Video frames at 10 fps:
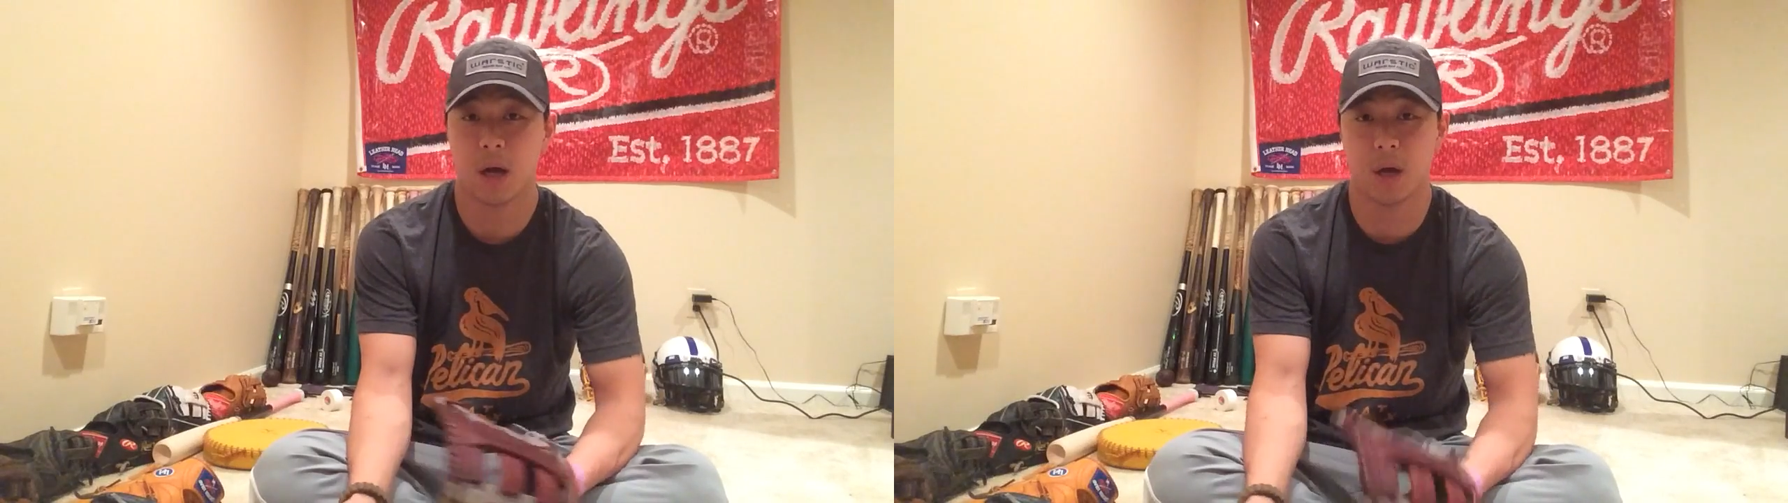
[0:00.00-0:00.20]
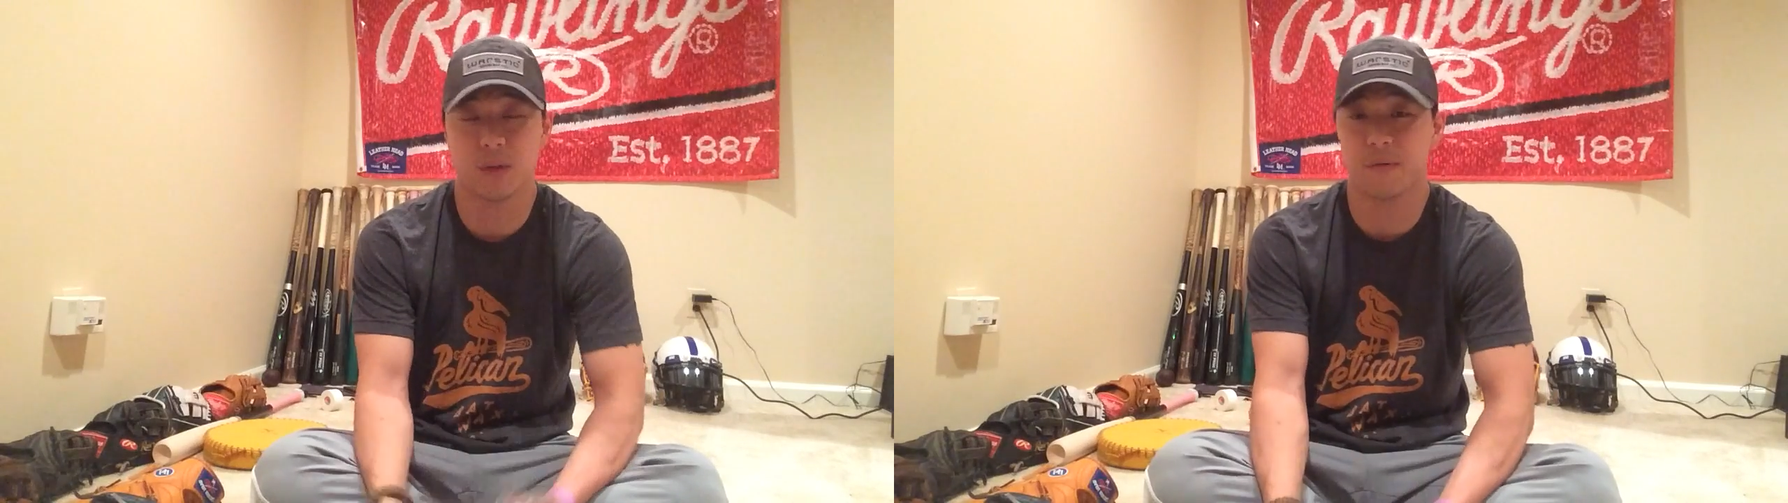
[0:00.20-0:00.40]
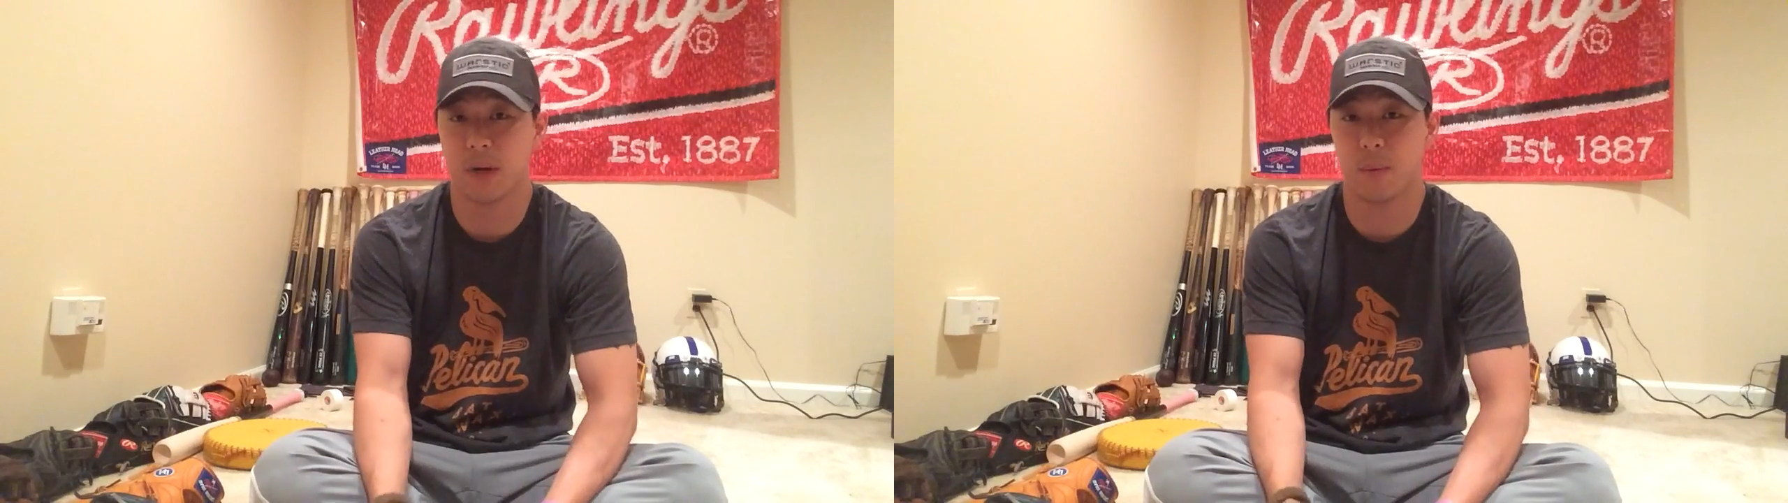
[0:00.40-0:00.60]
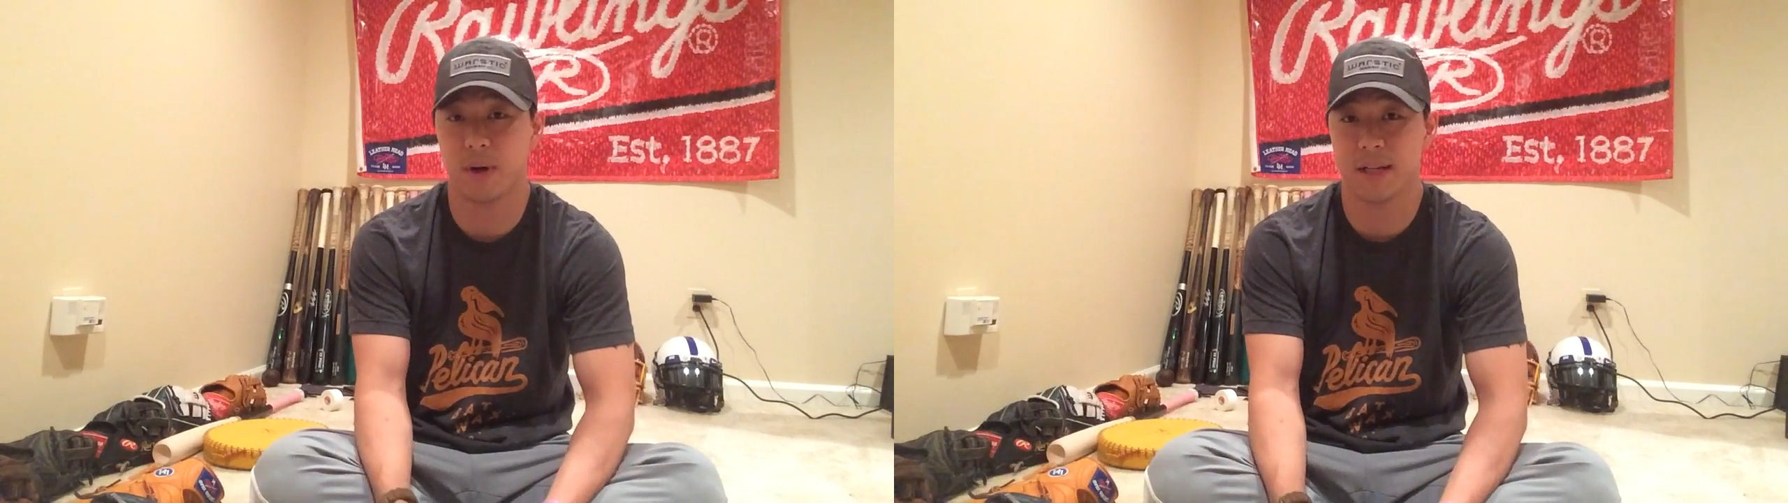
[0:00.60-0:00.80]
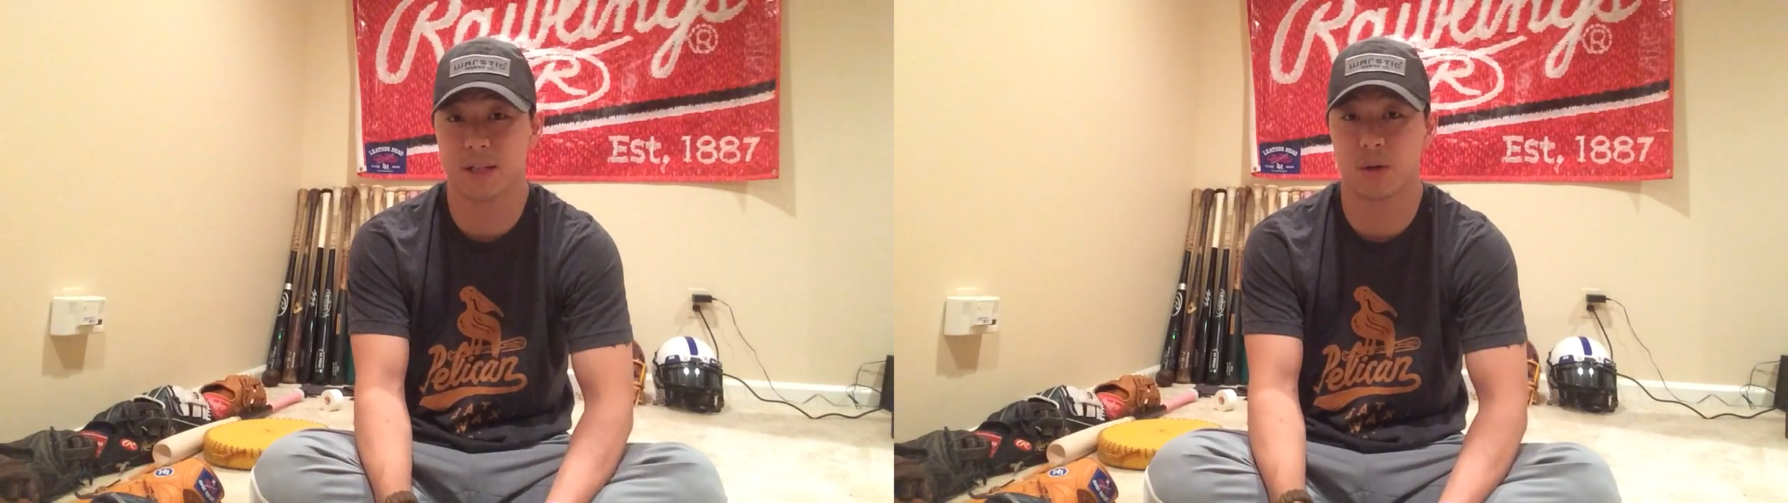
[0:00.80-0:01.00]
You can find him
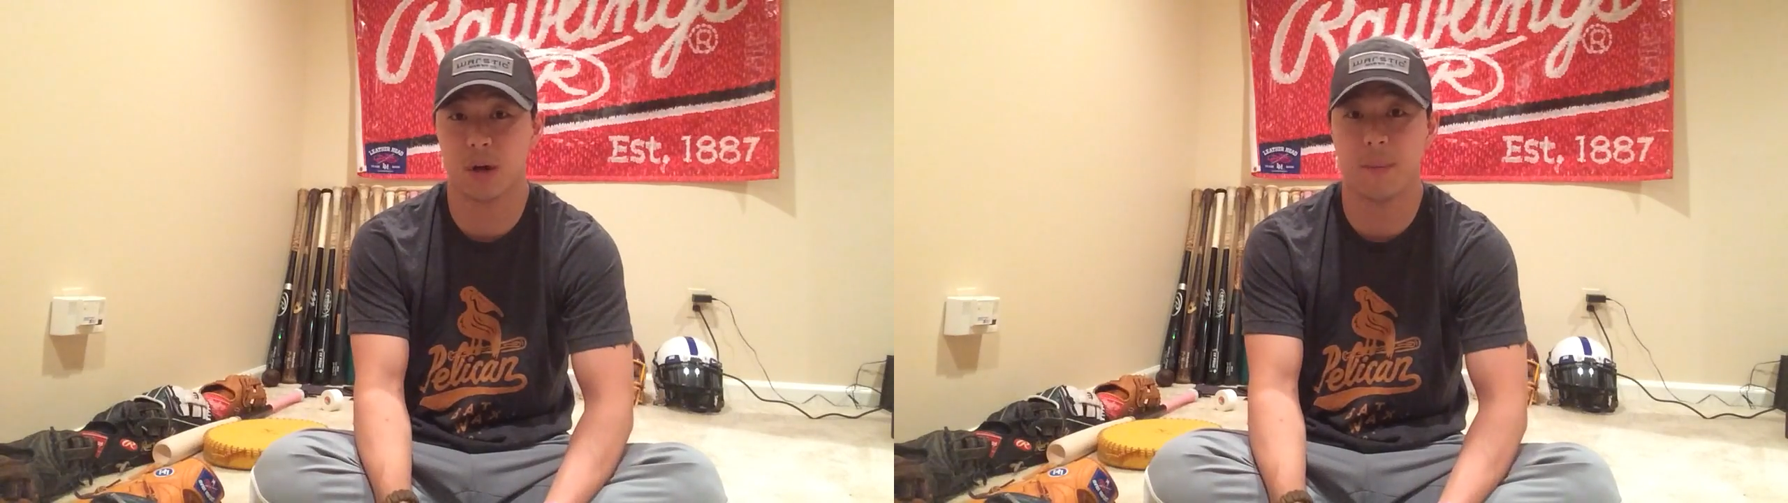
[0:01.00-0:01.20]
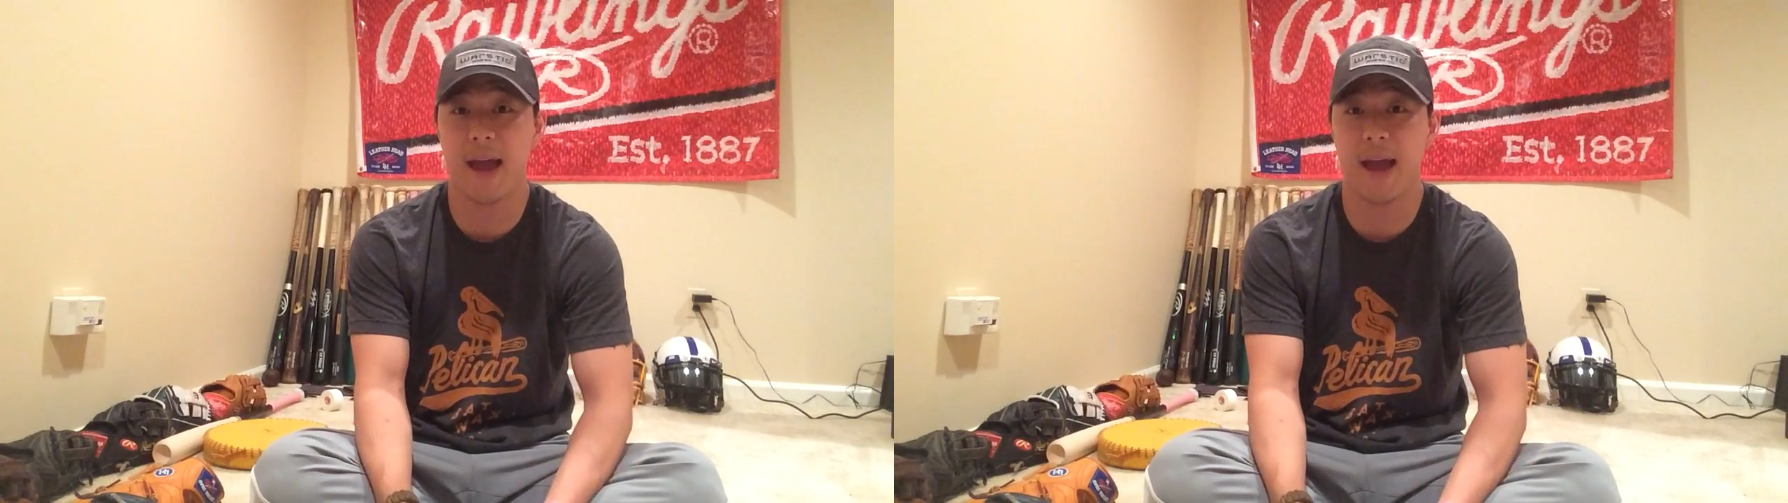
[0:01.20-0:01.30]
on Instagram